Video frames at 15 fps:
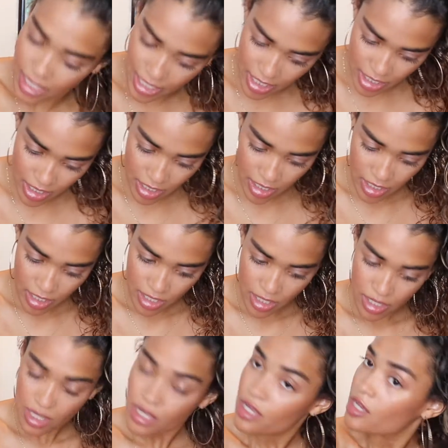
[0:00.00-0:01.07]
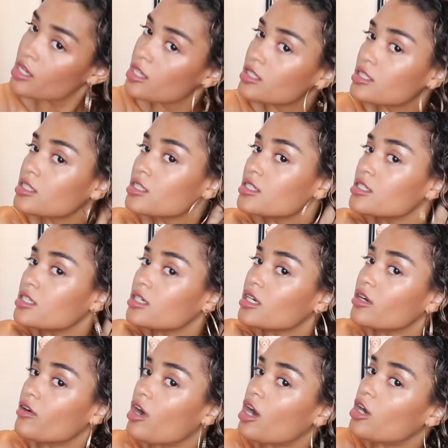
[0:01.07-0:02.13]
Like,
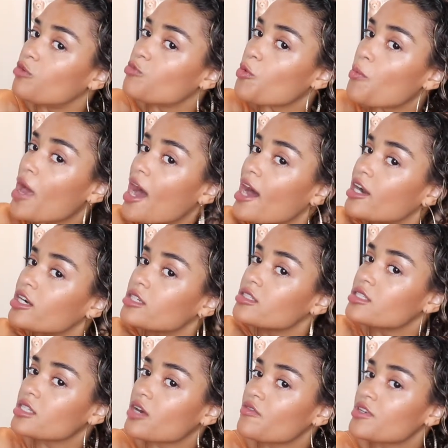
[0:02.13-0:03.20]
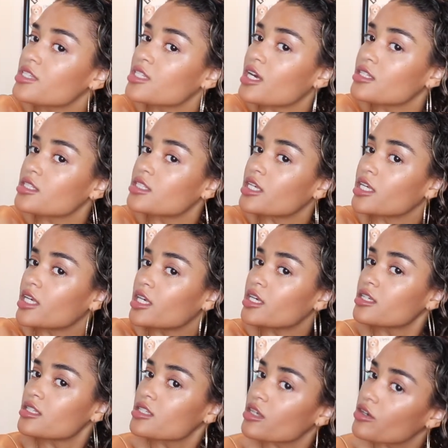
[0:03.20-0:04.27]
the pattern stuff is not
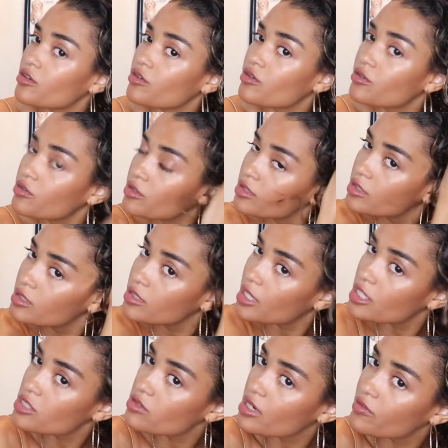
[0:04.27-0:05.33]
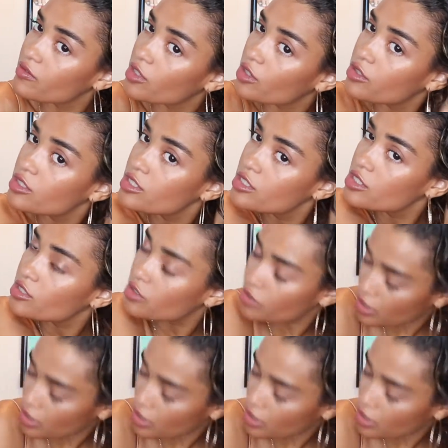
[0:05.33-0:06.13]
sticky. So that's what I've noticed too,